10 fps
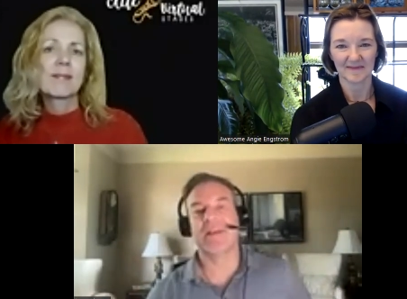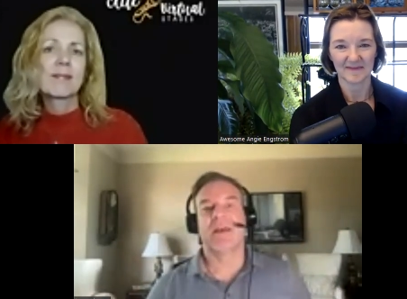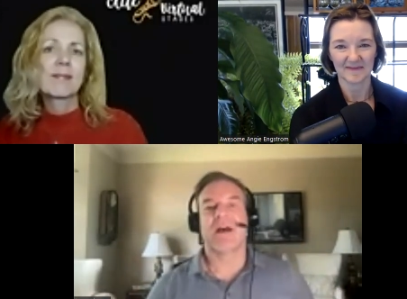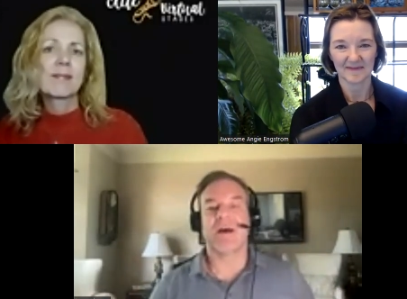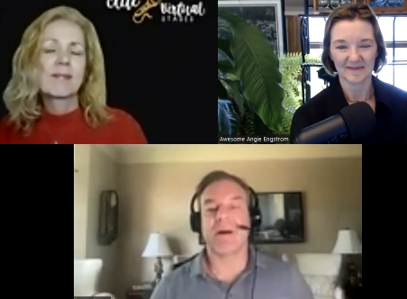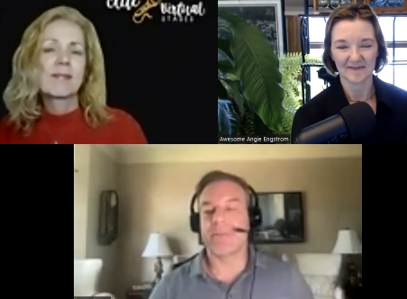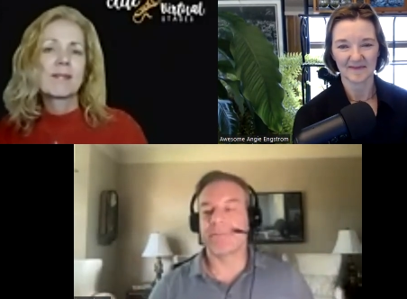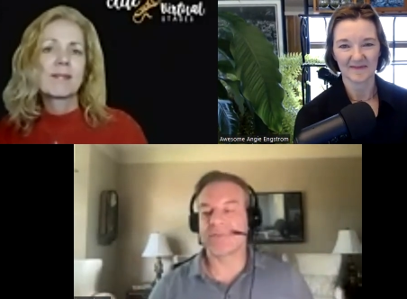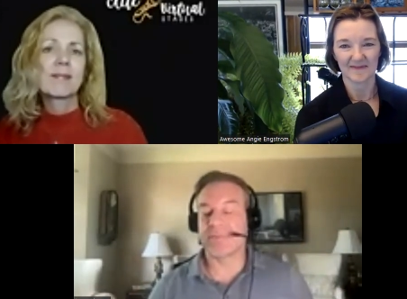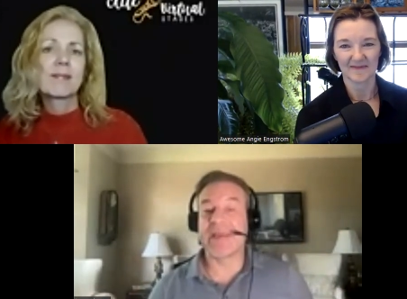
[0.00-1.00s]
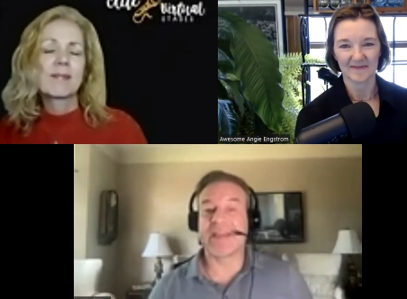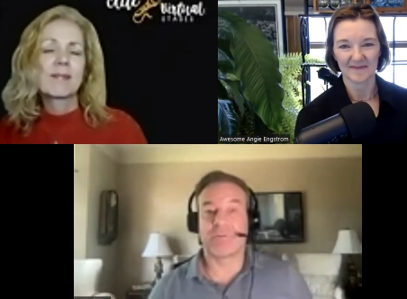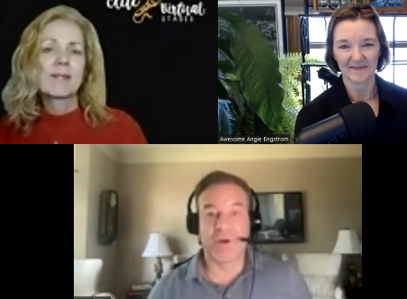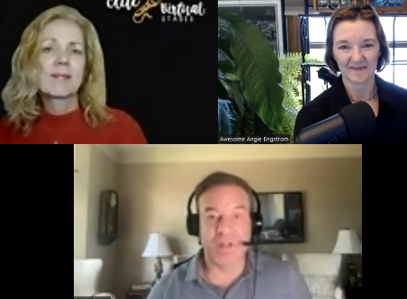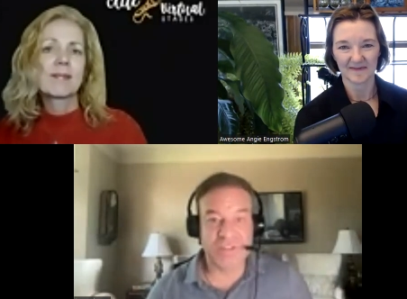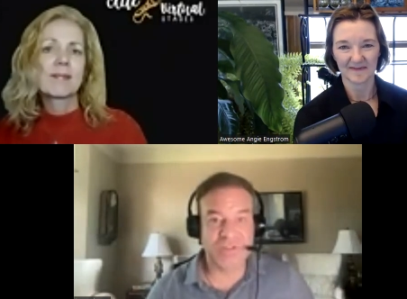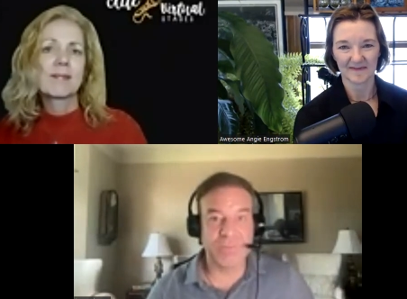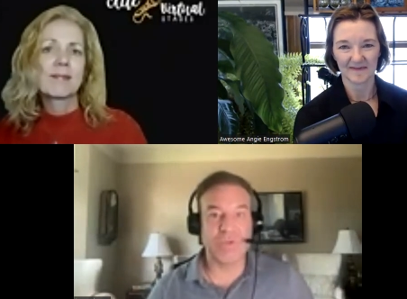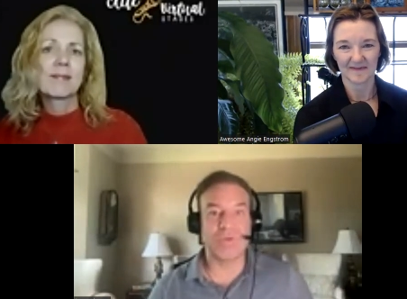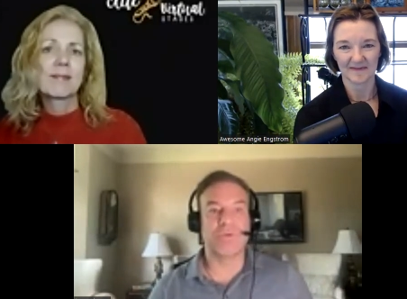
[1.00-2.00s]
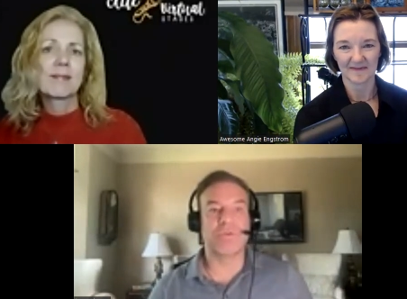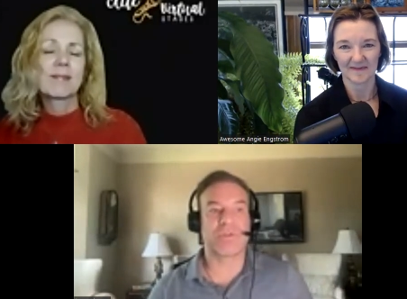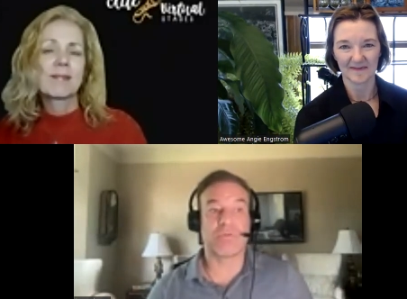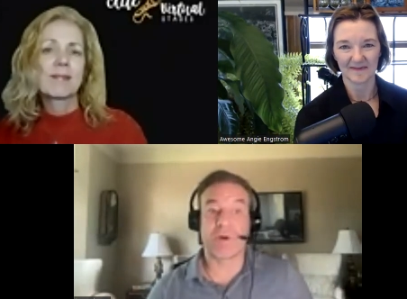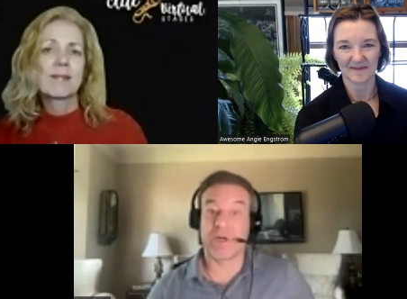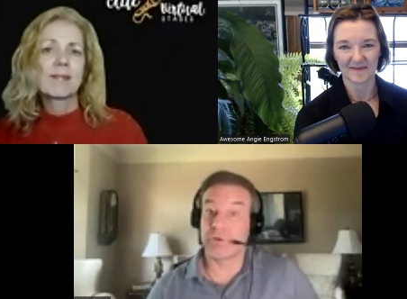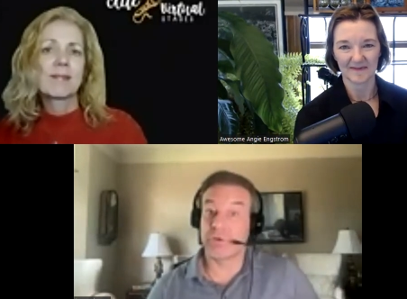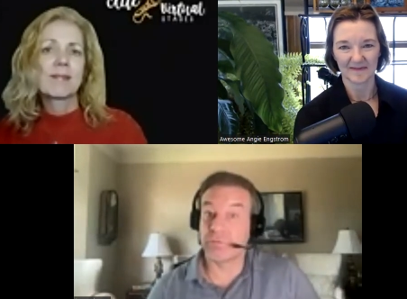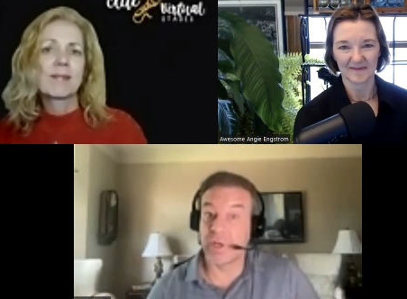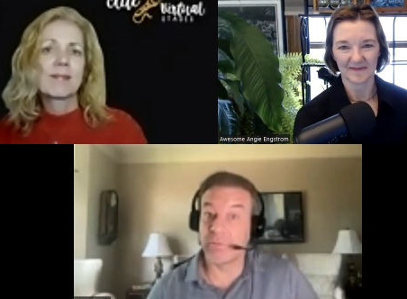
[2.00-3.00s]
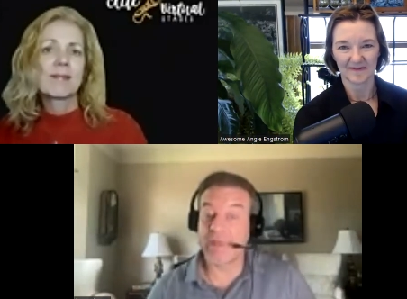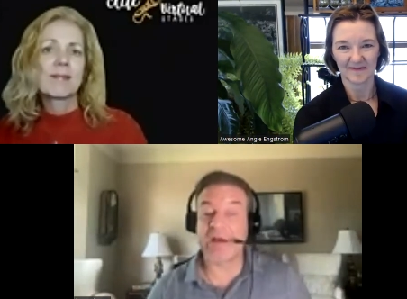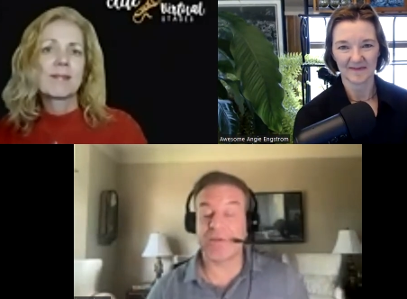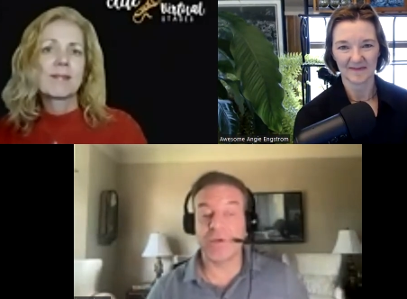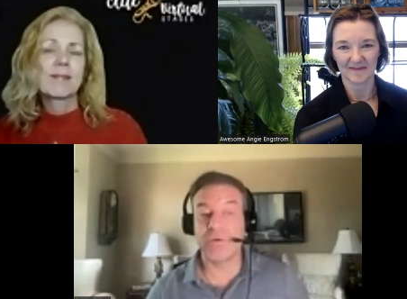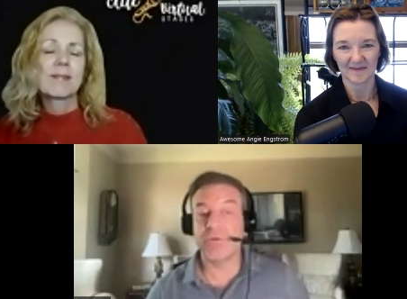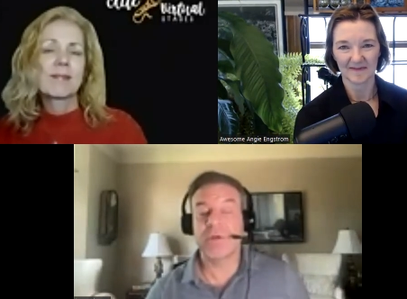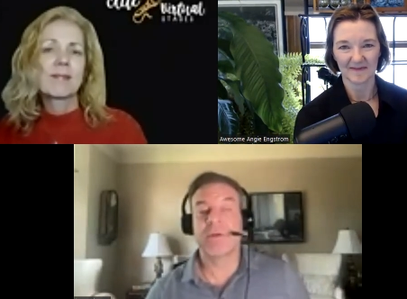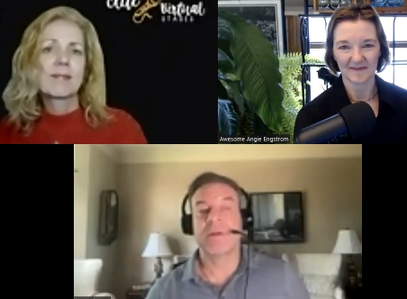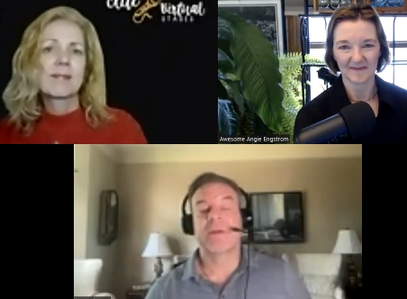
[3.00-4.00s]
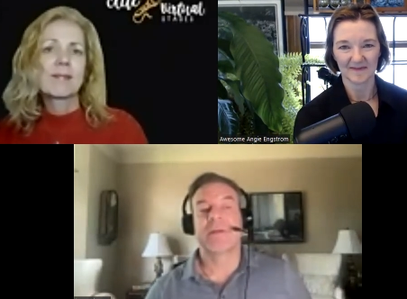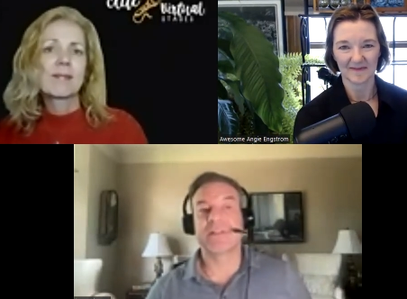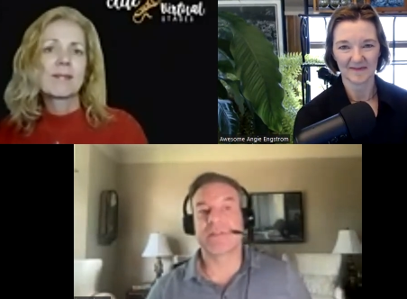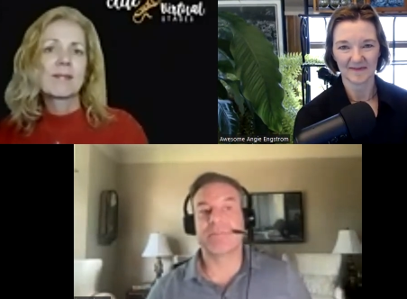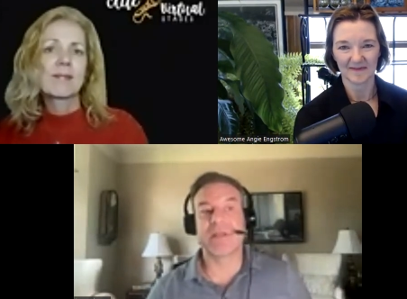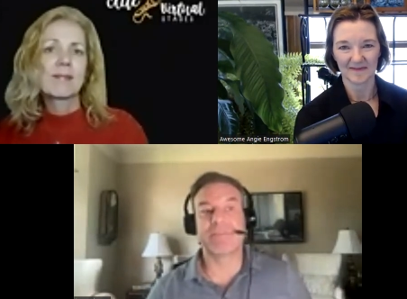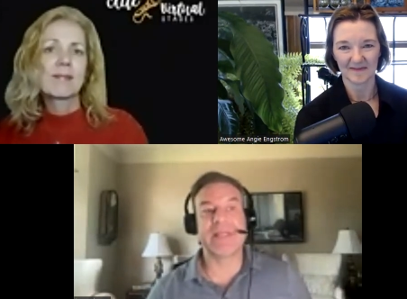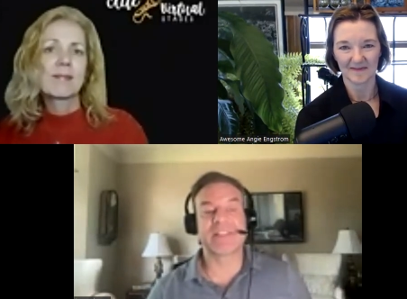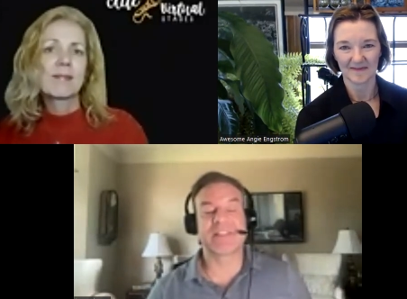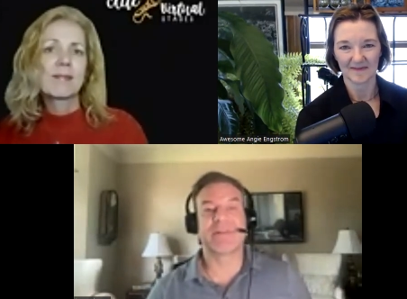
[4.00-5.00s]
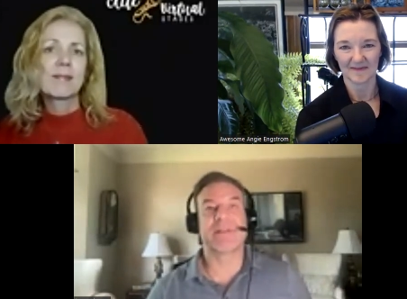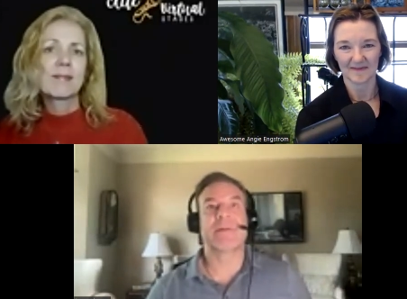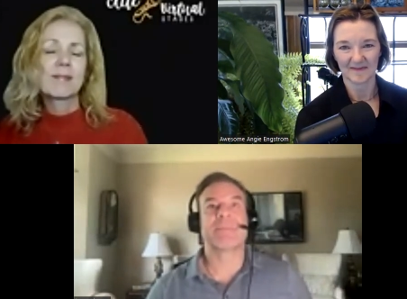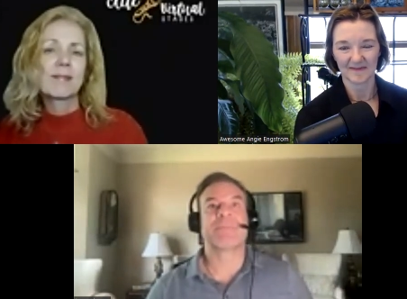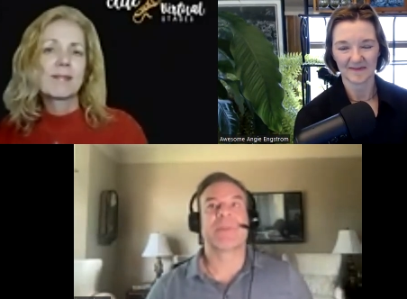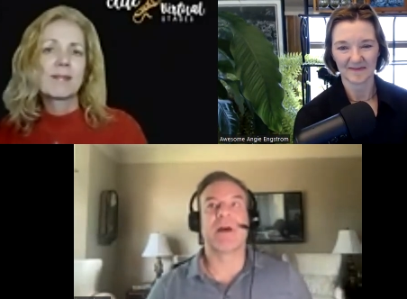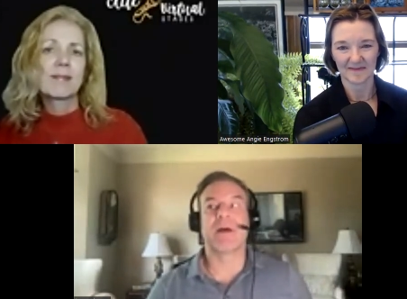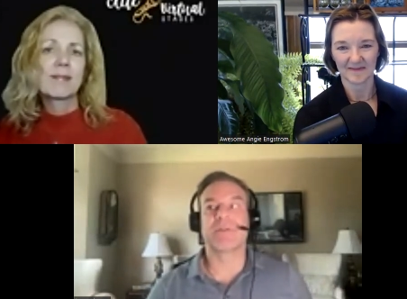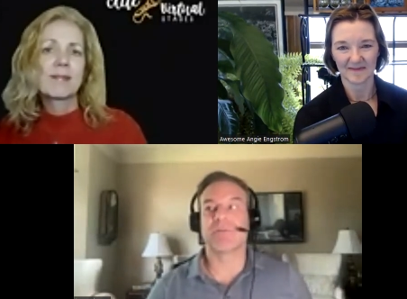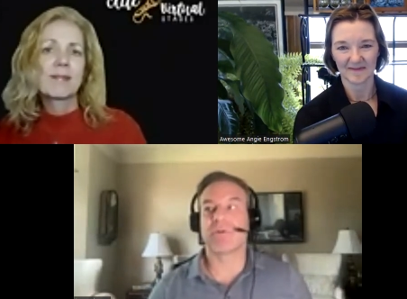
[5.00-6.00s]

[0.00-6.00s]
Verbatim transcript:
Speaker 1: um, to make it run smooth where it could run without you is a big piece of it uh, to where